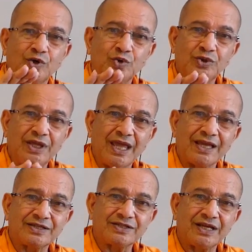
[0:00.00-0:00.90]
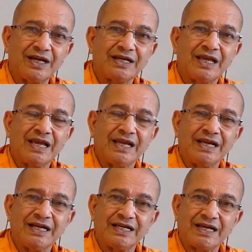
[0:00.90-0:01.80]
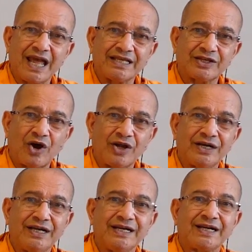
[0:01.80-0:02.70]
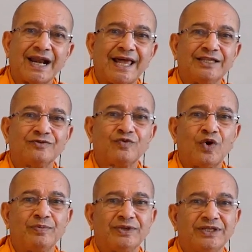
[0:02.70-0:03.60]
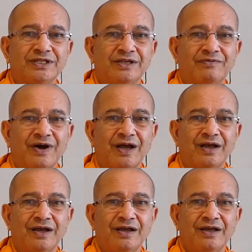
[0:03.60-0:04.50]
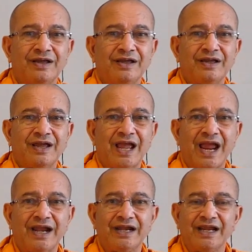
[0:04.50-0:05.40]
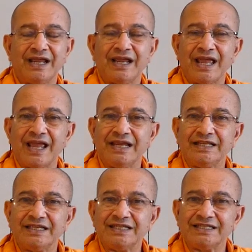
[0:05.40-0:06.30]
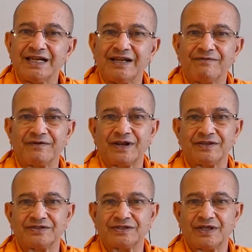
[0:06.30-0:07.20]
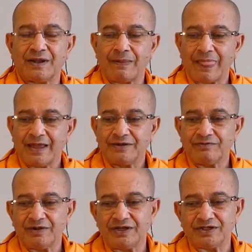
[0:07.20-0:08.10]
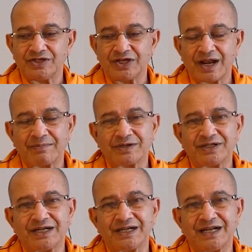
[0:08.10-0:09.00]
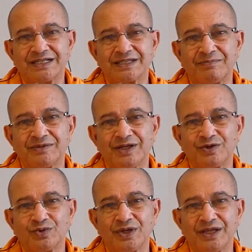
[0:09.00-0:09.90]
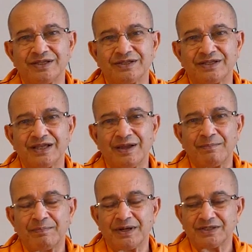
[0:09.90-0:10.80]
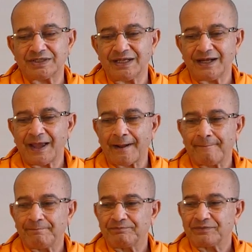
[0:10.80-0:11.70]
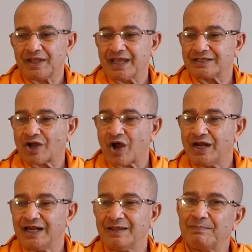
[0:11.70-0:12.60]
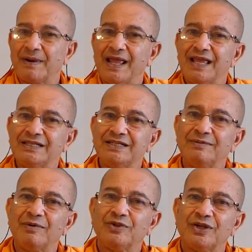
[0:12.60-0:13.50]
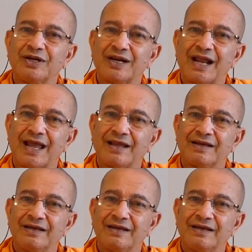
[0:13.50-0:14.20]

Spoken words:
to the extent it has already transformed the jiva. And this is the difference. When Sri Ramakrishna tells something to a person, he has already placed him on the track.